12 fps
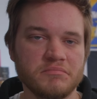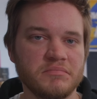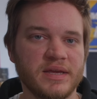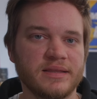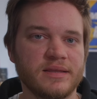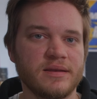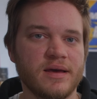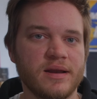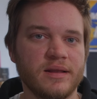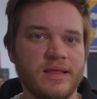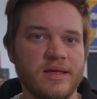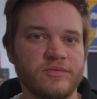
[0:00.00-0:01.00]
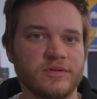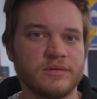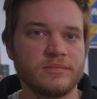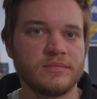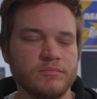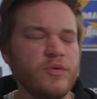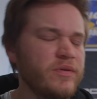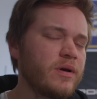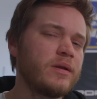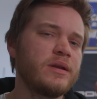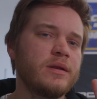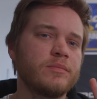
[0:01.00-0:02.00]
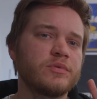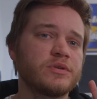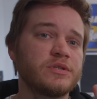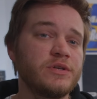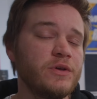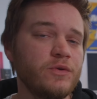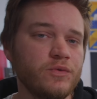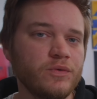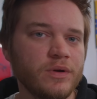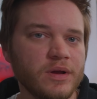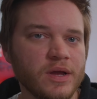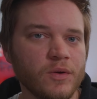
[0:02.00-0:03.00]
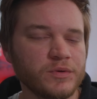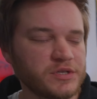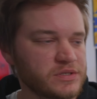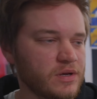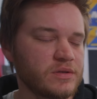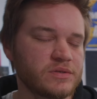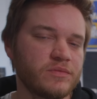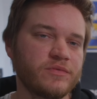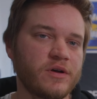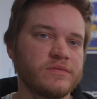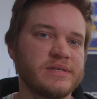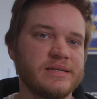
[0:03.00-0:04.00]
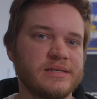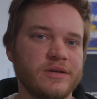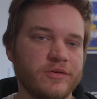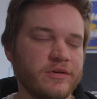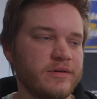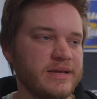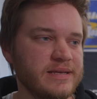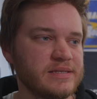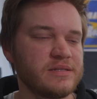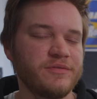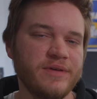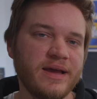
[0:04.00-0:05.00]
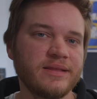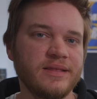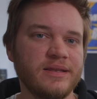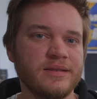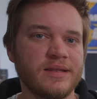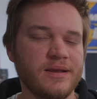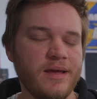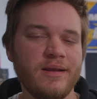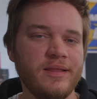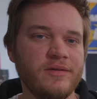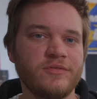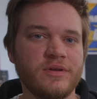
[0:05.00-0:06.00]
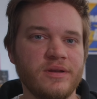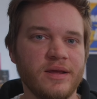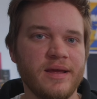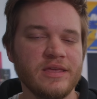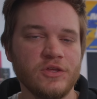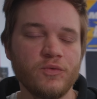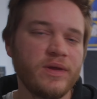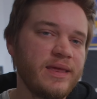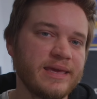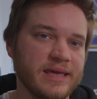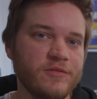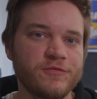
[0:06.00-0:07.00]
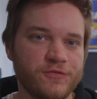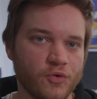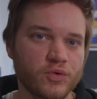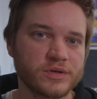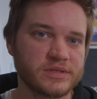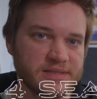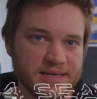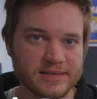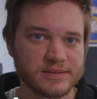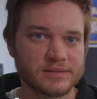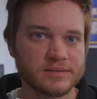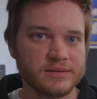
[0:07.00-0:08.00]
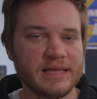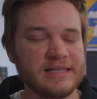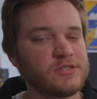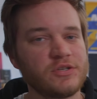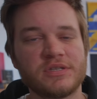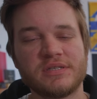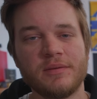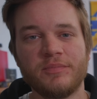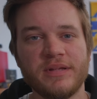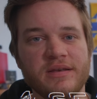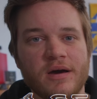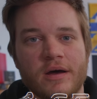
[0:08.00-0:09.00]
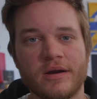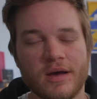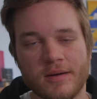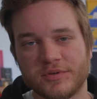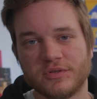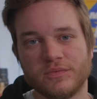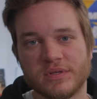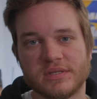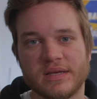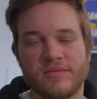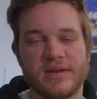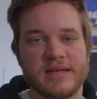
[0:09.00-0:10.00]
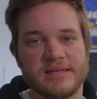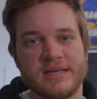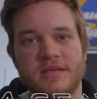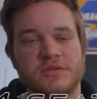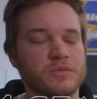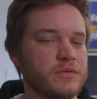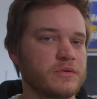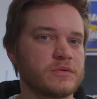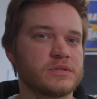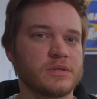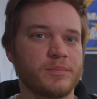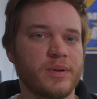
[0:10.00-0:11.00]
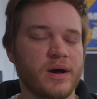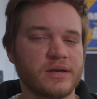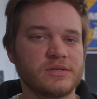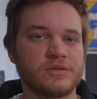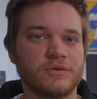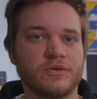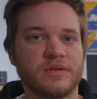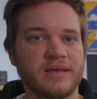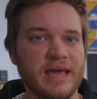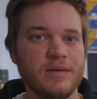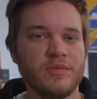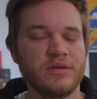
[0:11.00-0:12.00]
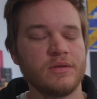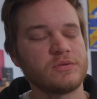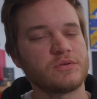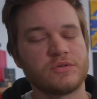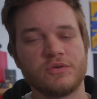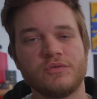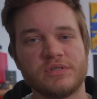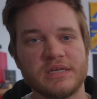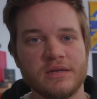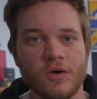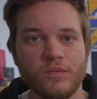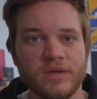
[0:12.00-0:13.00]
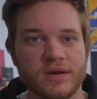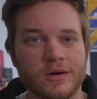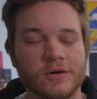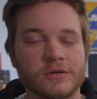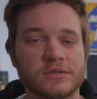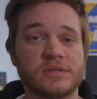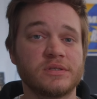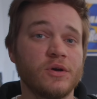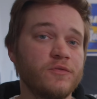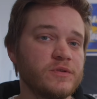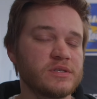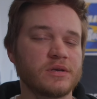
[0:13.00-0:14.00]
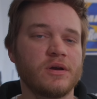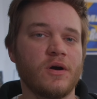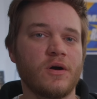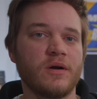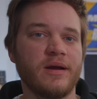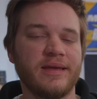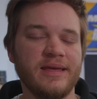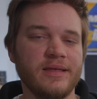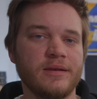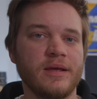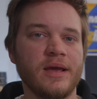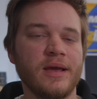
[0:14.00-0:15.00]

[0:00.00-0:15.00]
get the 911. Moving on to number 2, which also involves the interior, is the fact that the 911, you can get 4 seats. That's just simply not an option with 718s, whether it's the Boxster or the Cayman. Those are 2-seat only cars. So if it's a car, again,